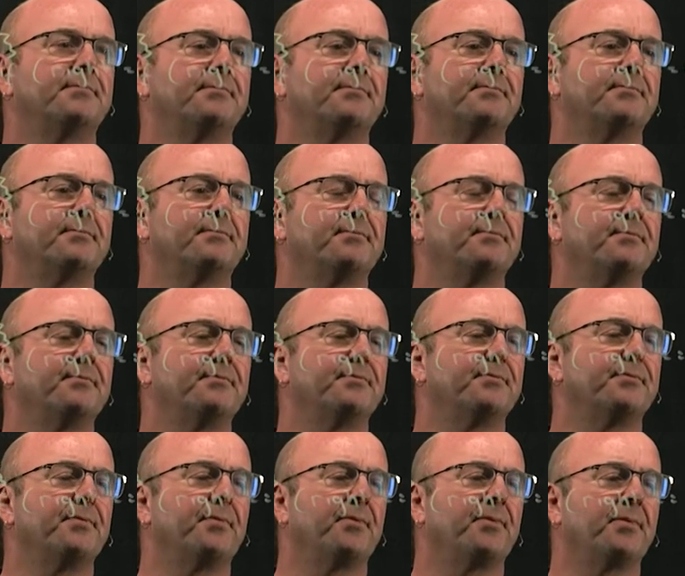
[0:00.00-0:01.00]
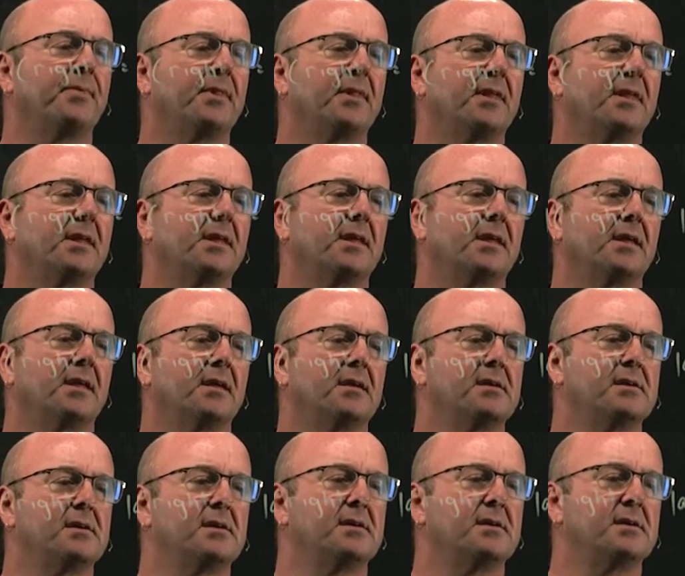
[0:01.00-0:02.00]

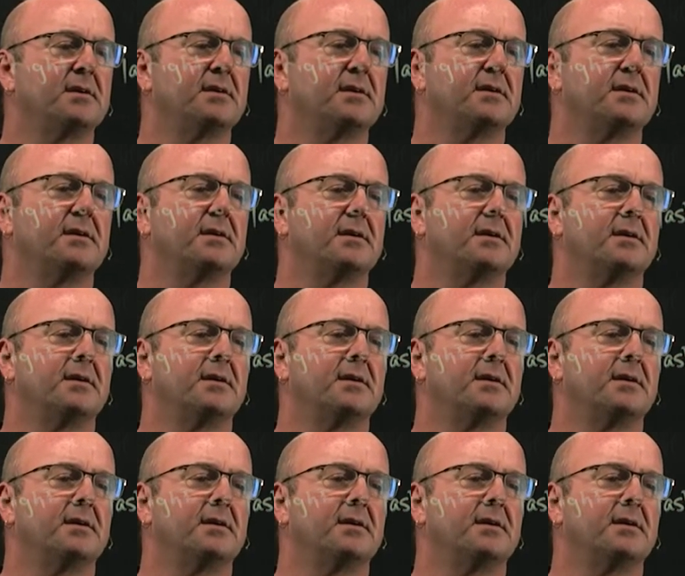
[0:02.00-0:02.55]
Nobody speaks.